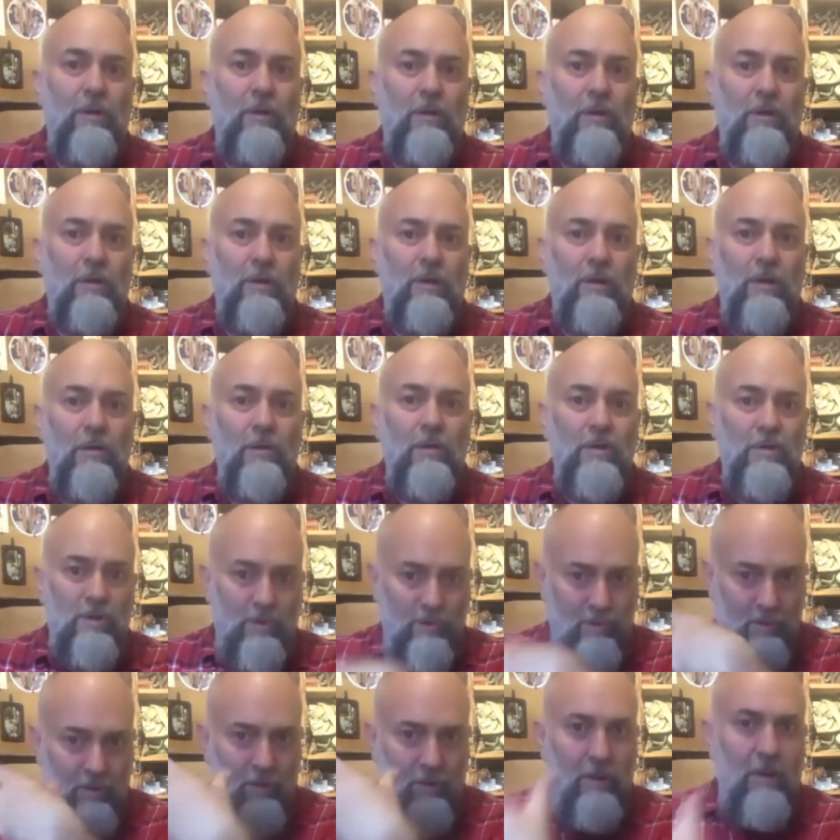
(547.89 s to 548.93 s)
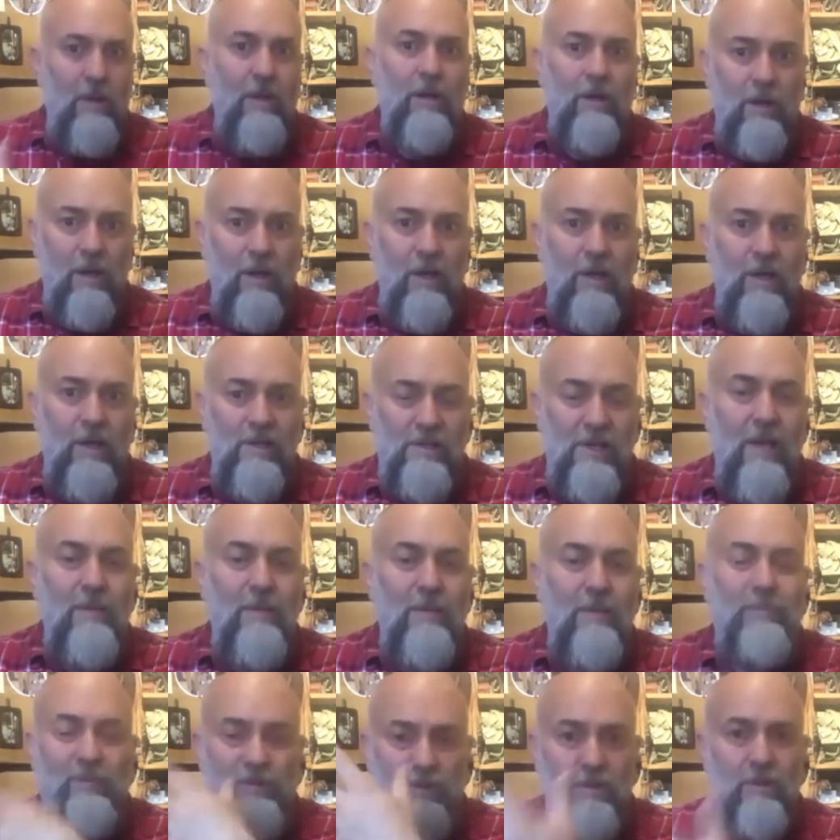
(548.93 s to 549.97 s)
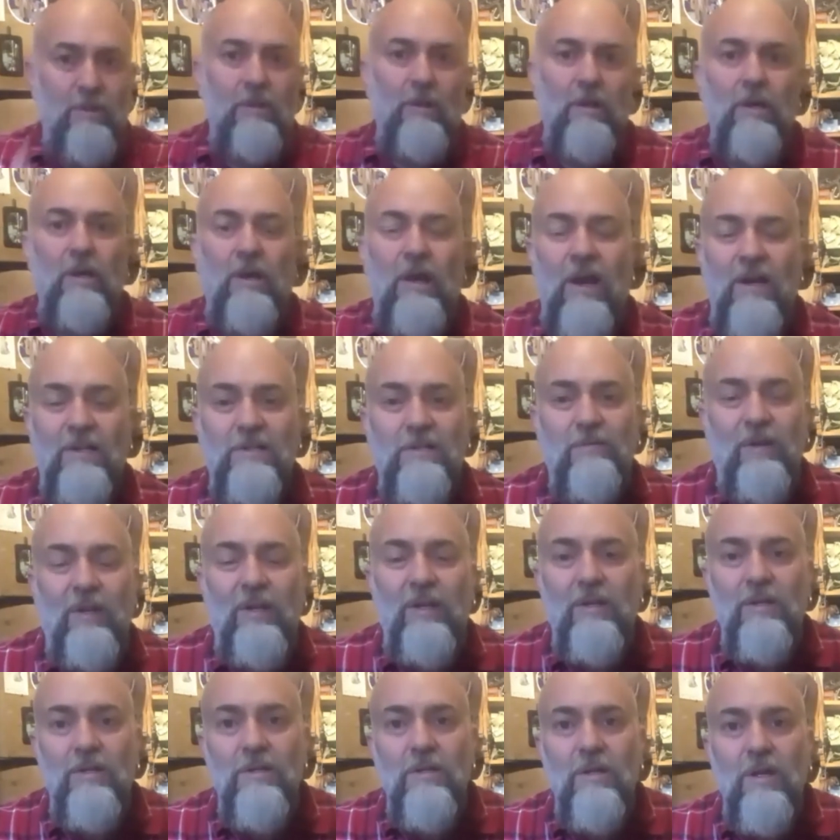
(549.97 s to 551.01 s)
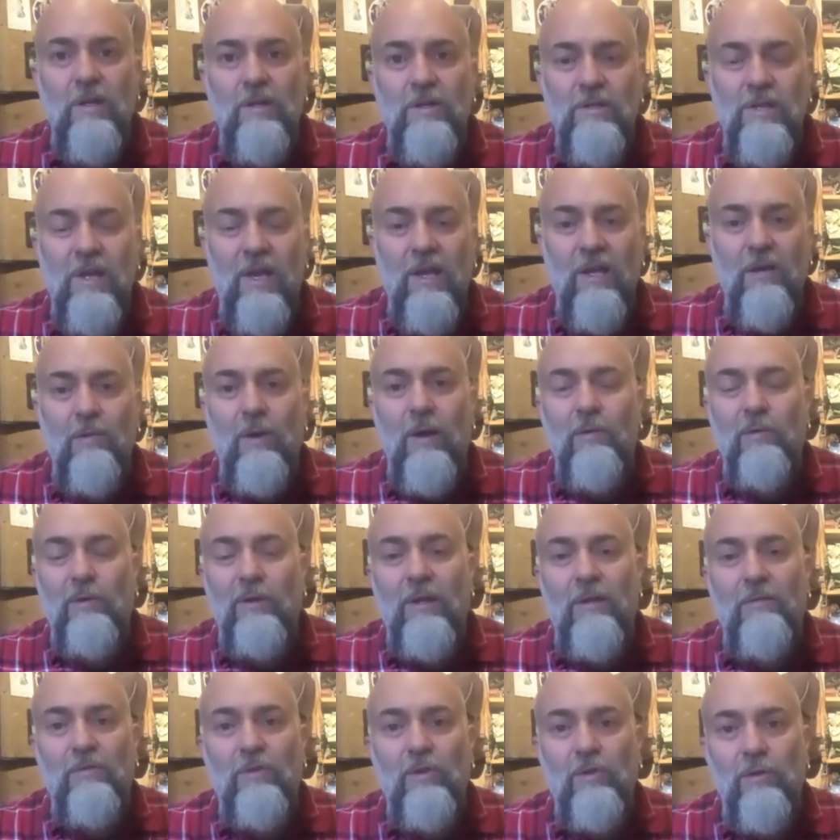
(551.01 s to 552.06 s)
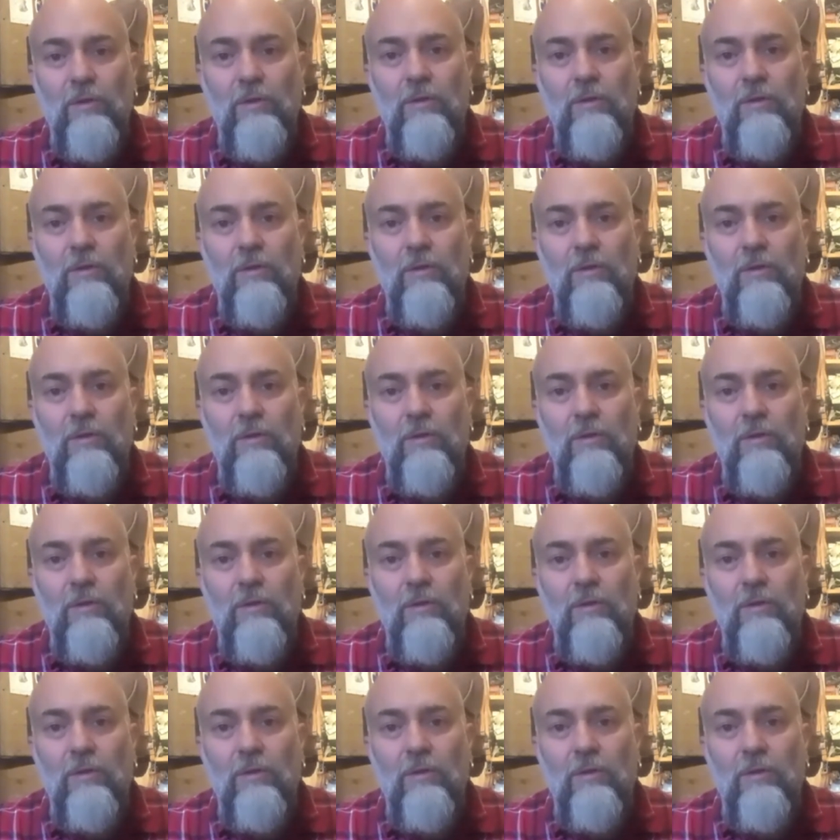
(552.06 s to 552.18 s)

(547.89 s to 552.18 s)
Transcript: You know, because your learner is able to learn actively and take away what they've done.